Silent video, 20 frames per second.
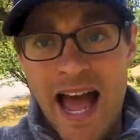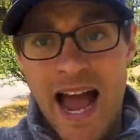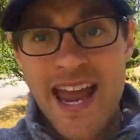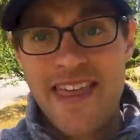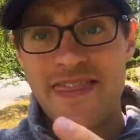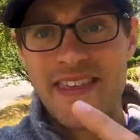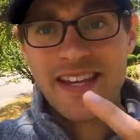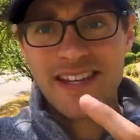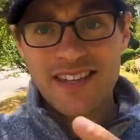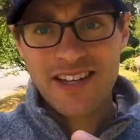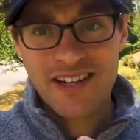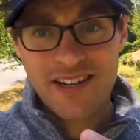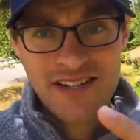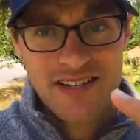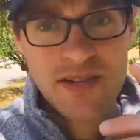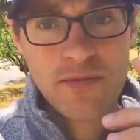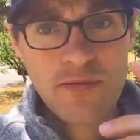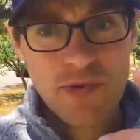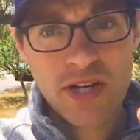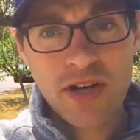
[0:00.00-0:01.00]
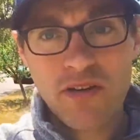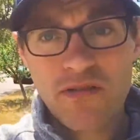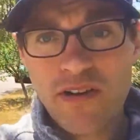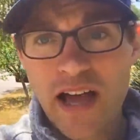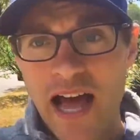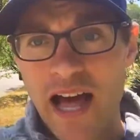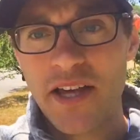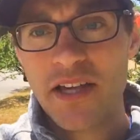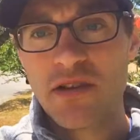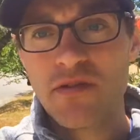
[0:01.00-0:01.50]
I think there's some real
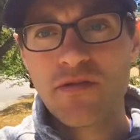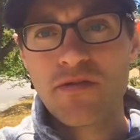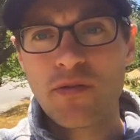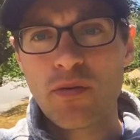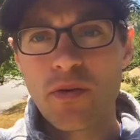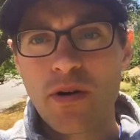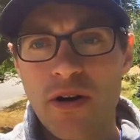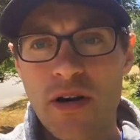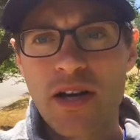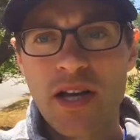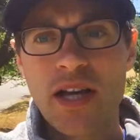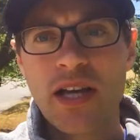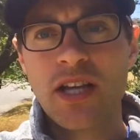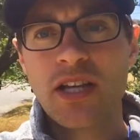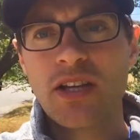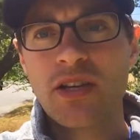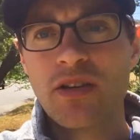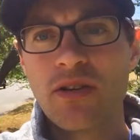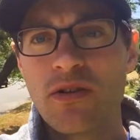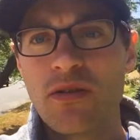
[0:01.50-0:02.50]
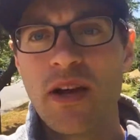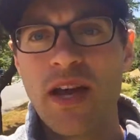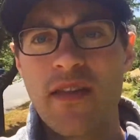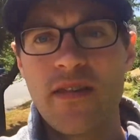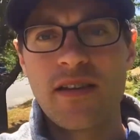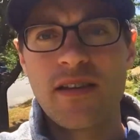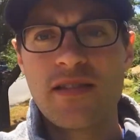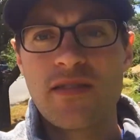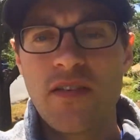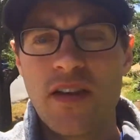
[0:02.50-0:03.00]
value for you
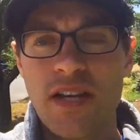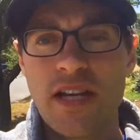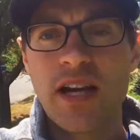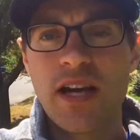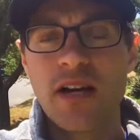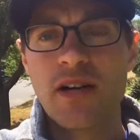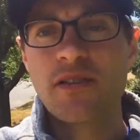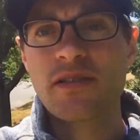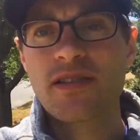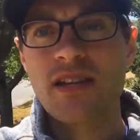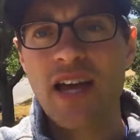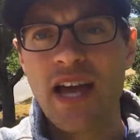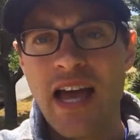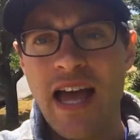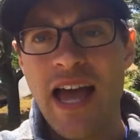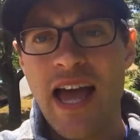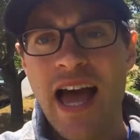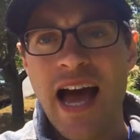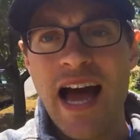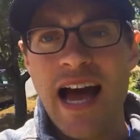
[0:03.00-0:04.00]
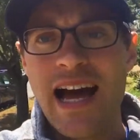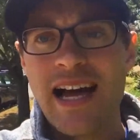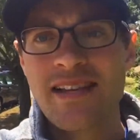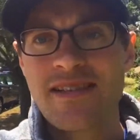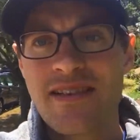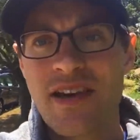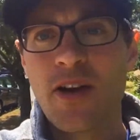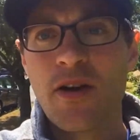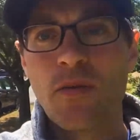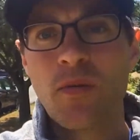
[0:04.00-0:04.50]
in these videos
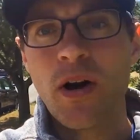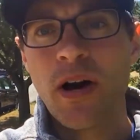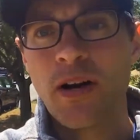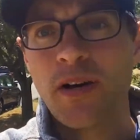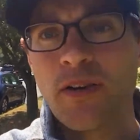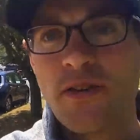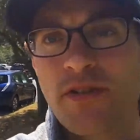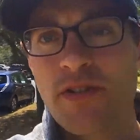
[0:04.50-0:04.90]
as well.